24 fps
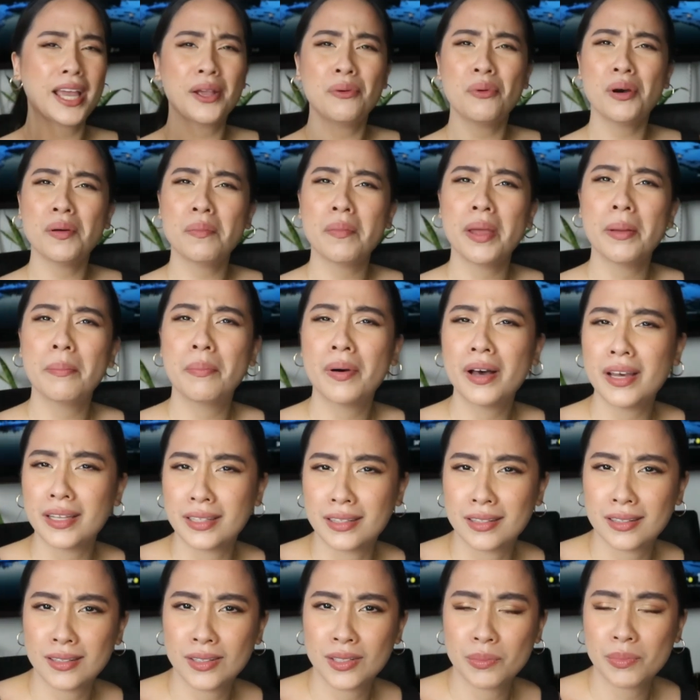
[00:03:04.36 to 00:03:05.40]
I want my butt
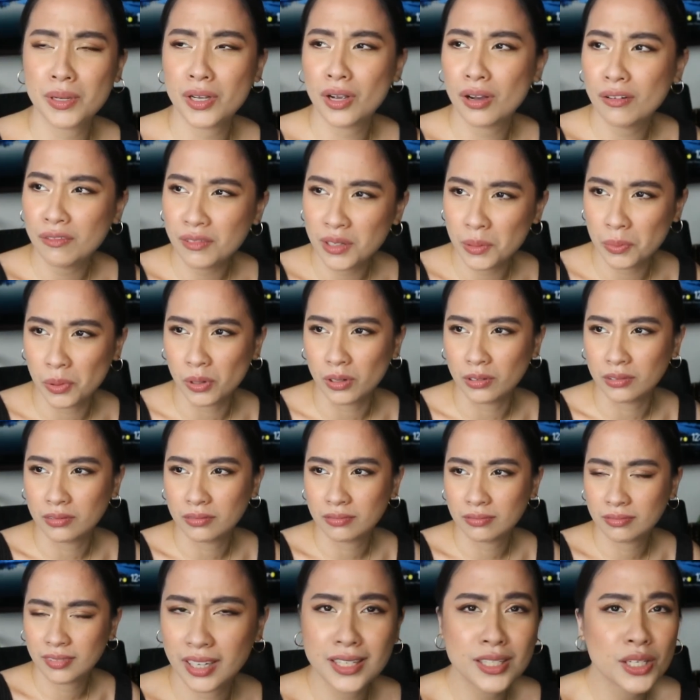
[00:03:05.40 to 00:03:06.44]
to be comfortable.
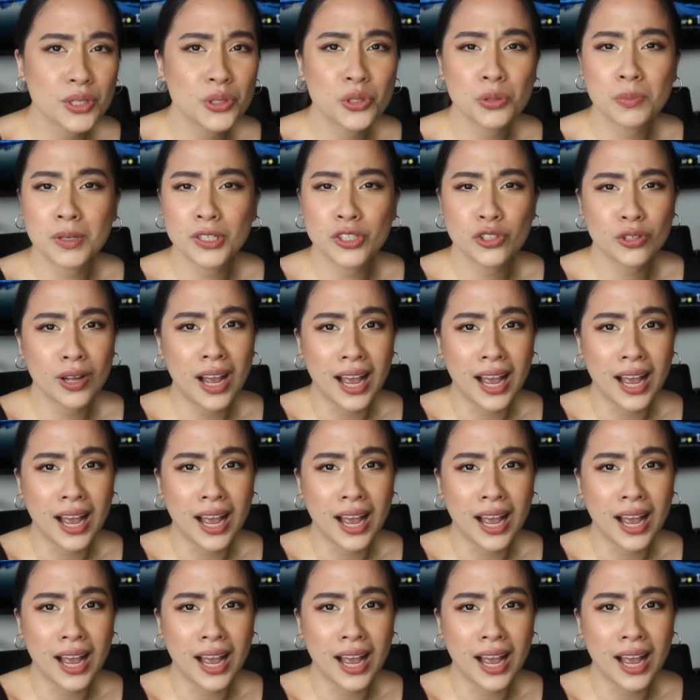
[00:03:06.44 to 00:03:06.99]
Is that too much to